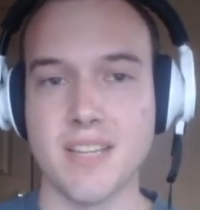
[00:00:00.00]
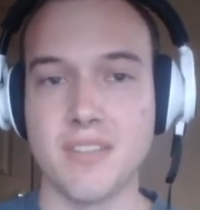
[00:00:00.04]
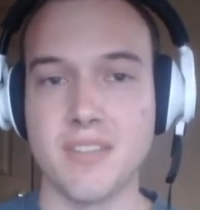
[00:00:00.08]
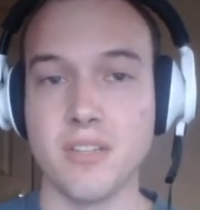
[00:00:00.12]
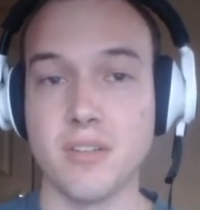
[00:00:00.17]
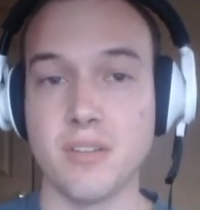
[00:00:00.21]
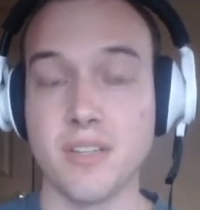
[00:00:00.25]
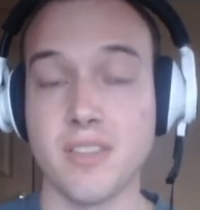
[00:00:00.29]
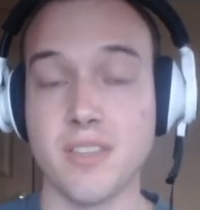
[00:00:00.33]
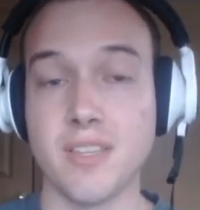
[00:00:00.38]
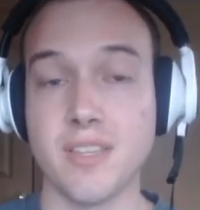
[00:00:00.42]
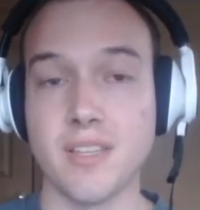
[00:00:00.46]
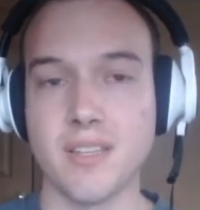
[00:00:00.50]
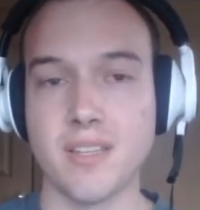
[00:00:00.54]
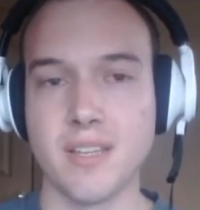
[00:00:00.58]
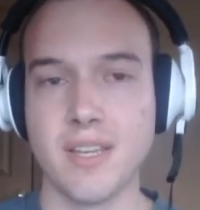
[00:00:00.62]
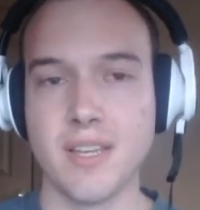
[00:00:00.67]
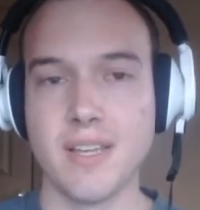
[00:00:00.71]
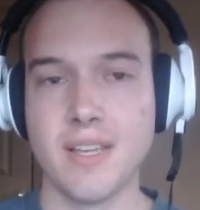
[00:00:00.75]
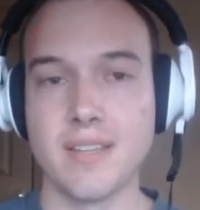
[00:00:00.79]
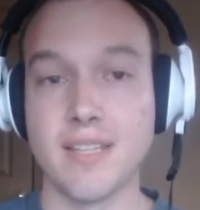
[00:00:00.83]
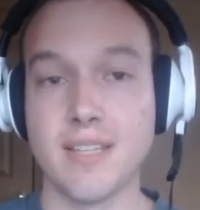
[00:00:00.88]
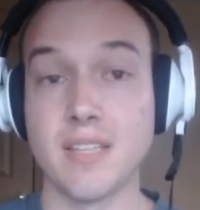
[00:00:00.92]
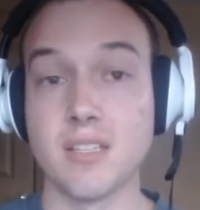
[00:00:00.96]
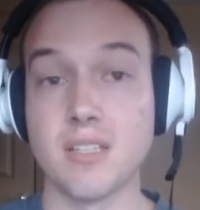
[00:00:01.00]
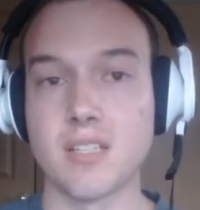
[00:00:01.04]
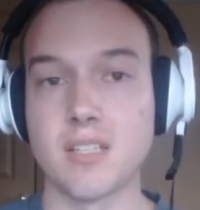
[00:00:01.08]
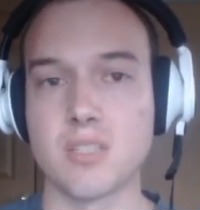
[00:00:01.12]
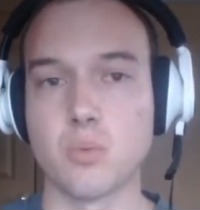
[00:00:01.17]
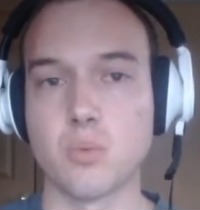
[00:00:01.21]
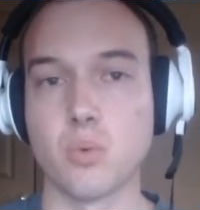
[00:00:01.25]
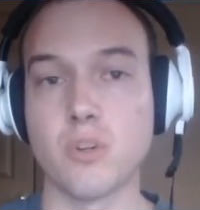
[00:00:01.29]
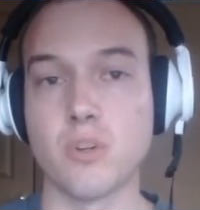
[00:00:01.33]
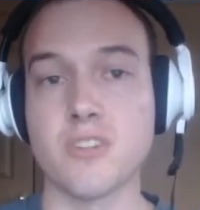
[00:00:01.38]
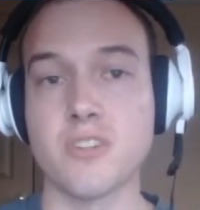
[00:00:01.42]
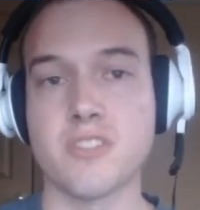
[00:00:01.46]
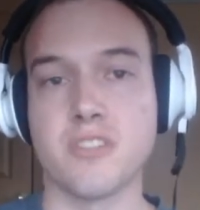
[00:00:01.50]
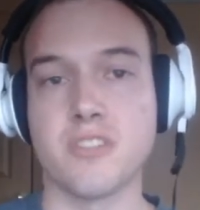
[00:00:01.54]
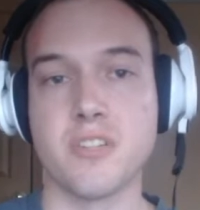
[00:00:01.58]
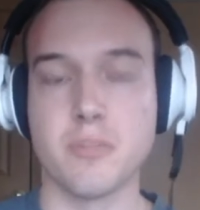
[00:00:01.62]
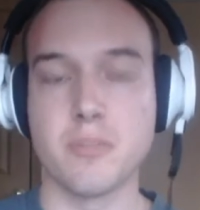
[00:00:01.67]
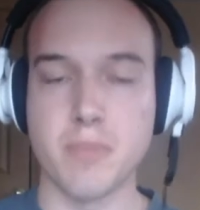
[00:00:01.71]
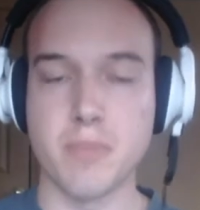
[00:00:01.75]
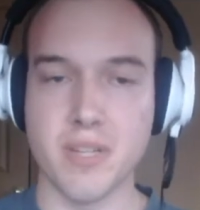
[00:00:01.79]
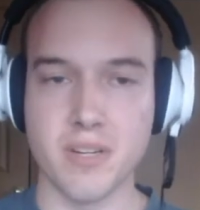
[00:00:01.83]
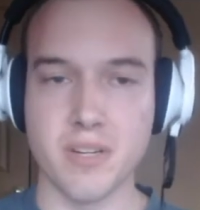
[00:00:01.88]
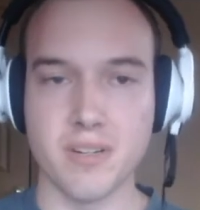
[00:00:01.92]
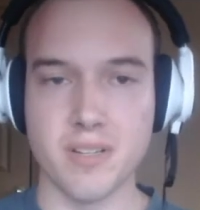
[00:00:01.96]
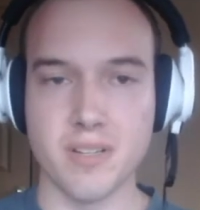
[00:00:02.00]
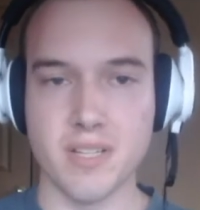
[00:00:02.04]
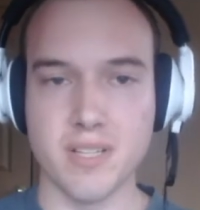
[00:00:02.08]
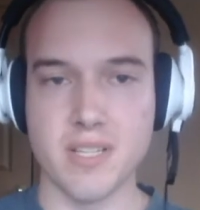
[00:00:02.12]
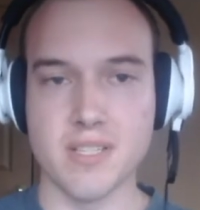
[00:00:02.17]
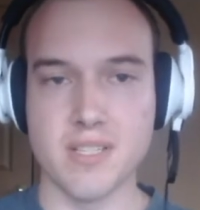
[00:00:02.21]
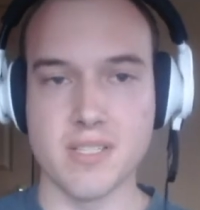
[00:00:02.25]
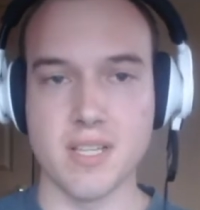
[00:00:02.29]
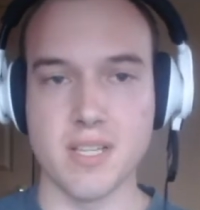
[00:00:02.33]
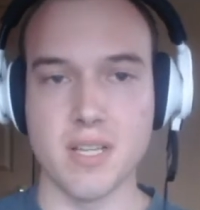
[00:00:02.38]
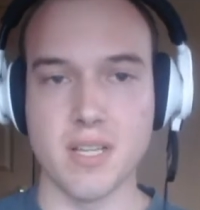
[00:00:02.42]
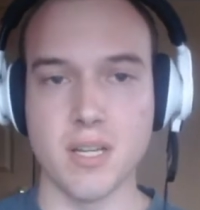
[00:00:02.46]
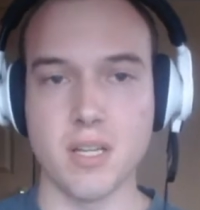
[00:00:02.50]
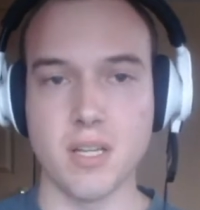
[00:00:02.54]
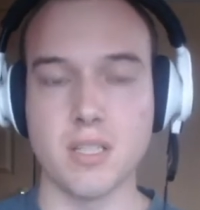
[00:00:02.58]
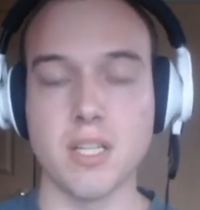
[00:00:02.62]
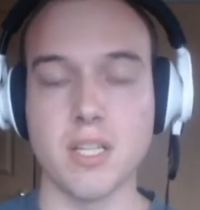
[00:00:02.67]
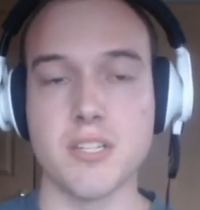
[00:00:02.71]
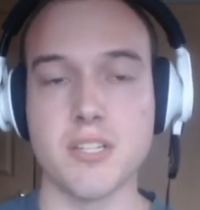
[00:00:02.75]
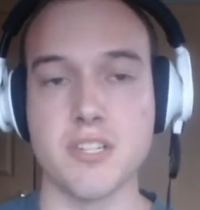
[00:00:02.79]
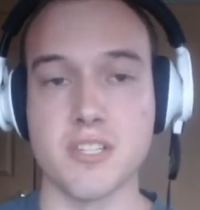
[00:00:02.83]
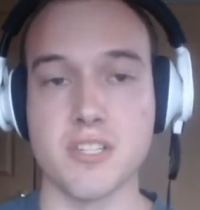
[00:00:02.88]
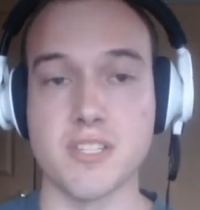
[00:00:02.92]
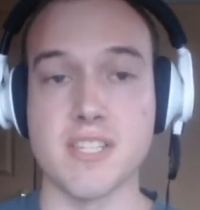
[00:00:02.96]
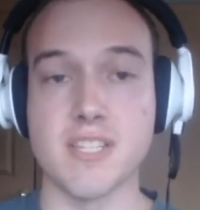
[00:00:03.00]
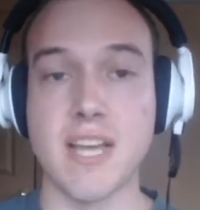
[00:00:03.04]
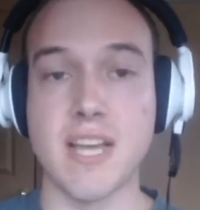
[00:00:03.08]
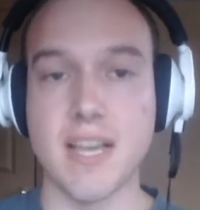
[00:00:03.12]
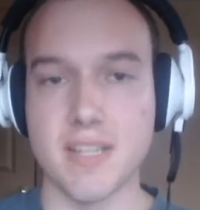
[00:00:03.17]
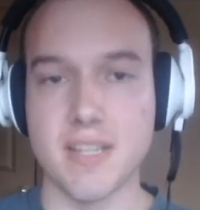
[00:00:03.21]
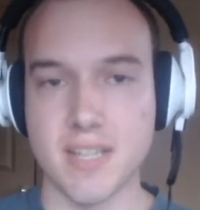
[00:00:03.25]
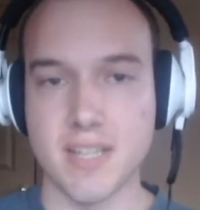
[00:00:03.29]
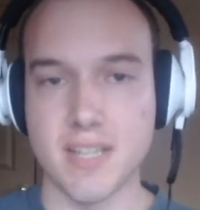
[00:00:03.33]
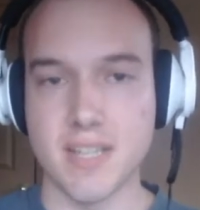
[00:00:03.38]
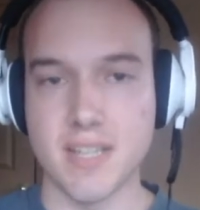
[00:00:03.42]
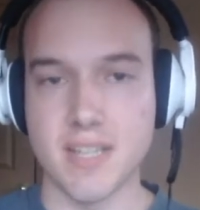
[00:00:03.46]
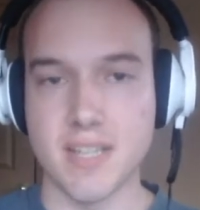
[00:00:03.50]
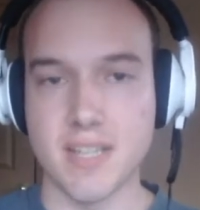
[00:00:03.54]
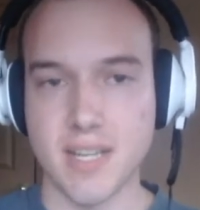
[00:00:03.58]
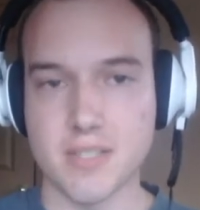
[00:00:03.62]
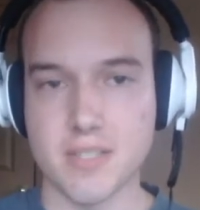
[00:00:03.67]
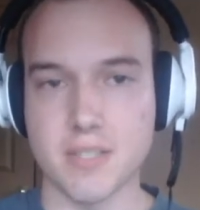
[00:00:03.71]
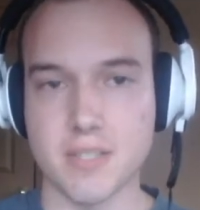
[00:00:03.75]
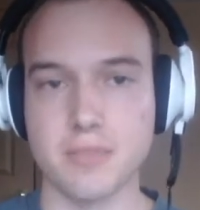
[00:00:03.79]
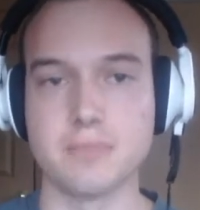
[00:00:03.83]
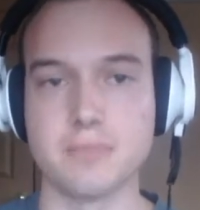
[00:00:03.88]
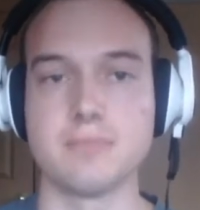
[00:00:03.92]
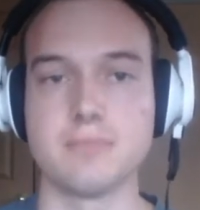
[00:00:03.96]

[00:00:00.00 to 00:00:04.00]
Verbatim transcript: the only thing that looks worse than your beard is uh, Clutch's tie knot. So.